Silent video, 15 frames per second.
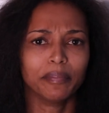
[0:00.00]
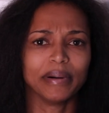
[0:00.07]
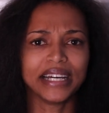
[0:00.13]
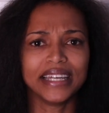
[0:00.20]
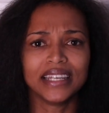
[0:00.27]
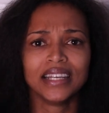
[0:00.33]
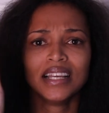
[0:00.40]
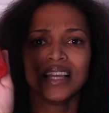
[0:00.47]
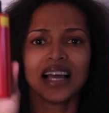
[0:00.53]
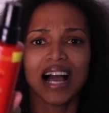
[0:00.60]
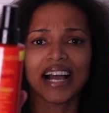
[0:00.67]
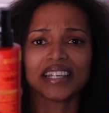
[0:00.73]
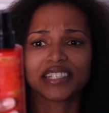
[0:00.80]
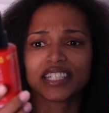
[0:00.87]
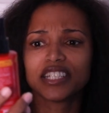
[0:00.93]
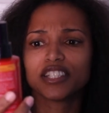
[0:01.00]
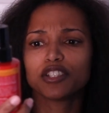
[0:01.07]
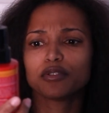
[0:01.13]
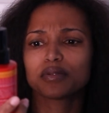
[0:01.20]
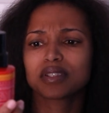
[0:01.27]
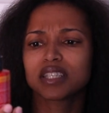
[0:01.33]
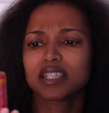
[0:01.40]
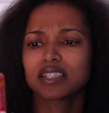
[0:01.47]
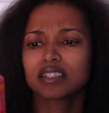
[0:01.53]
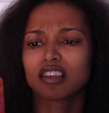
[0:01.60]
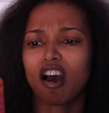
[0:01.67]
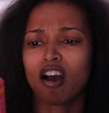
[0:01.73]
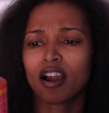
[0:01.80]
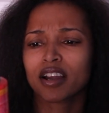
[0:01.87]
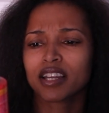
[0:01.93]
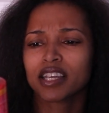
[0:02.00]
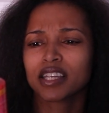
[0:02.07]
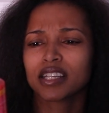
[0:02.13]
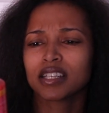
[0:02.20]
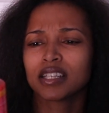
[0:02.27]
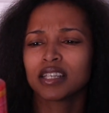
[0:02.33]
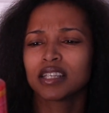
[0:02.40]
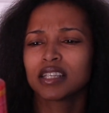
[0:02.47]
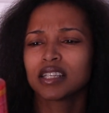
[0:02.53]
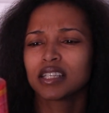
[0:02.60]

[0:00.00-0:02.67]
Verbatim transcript: But I did use this Argan,